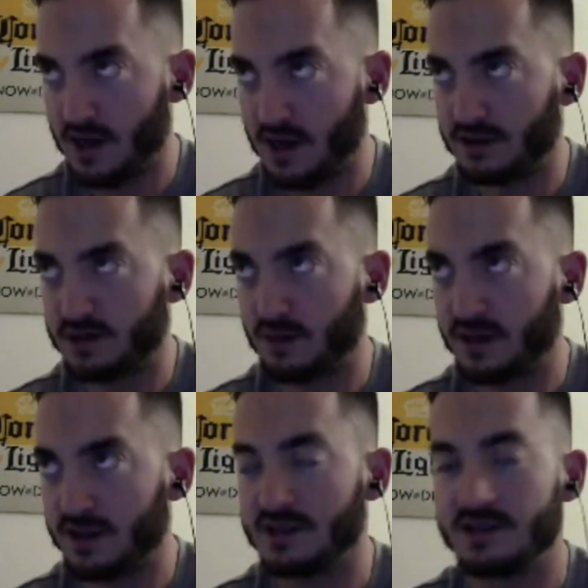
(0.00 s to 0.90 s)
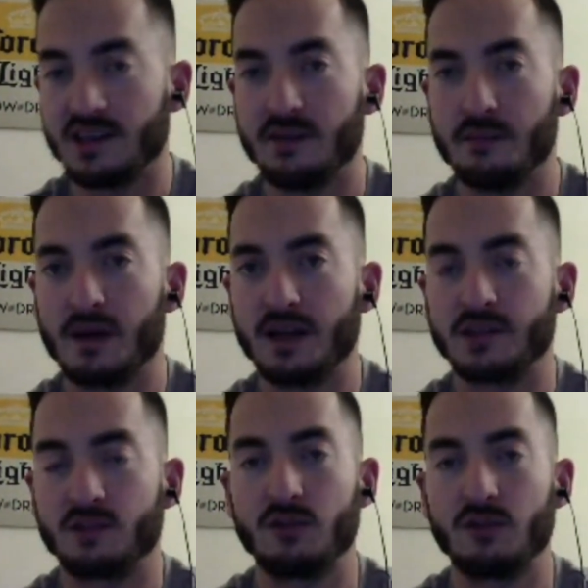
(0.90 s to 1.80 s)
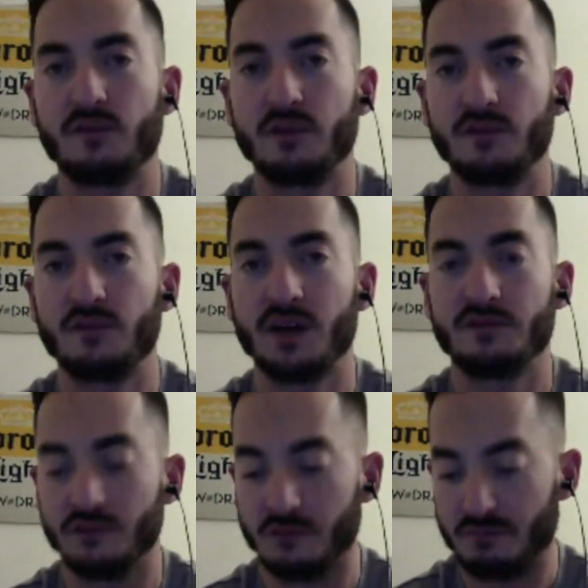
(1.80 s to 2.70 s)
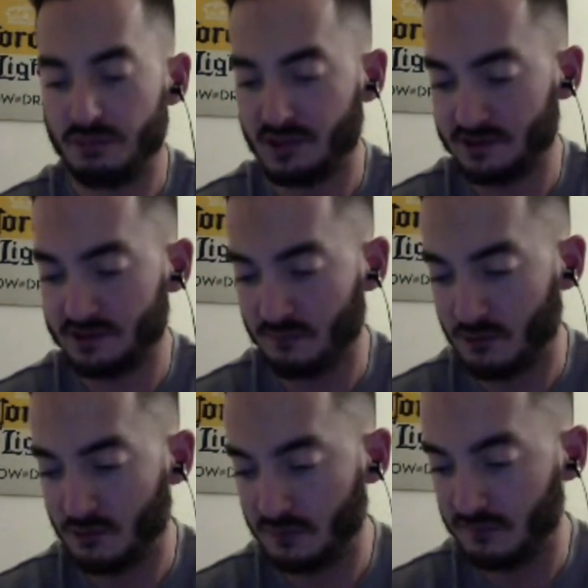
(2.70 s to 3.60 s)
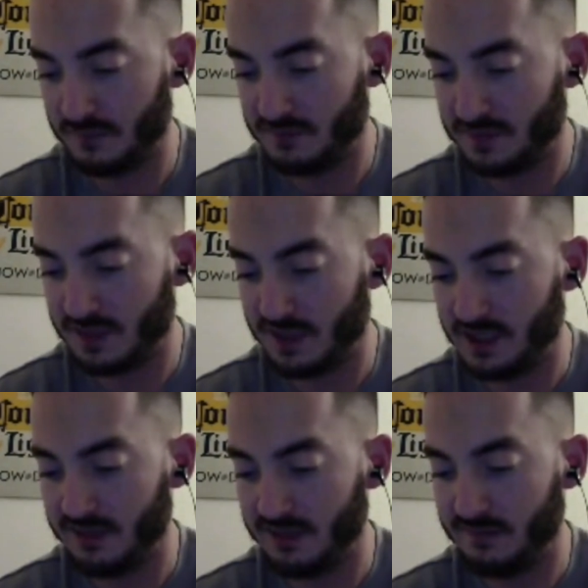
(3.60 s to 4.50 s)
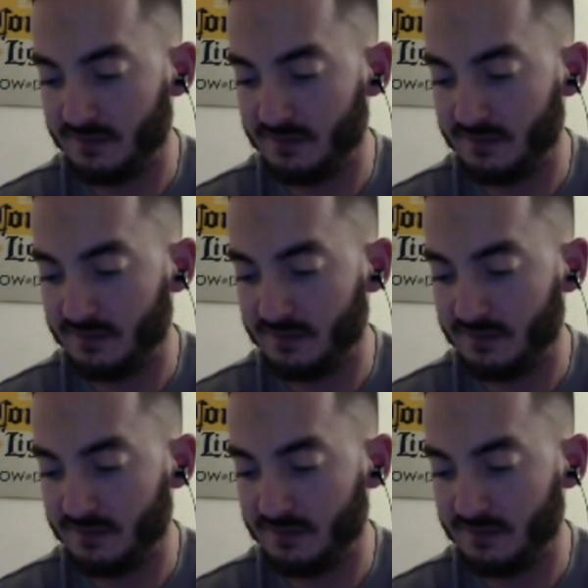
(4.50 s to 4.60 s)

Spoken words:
Alex White is a minus 145 to a plus 115 for.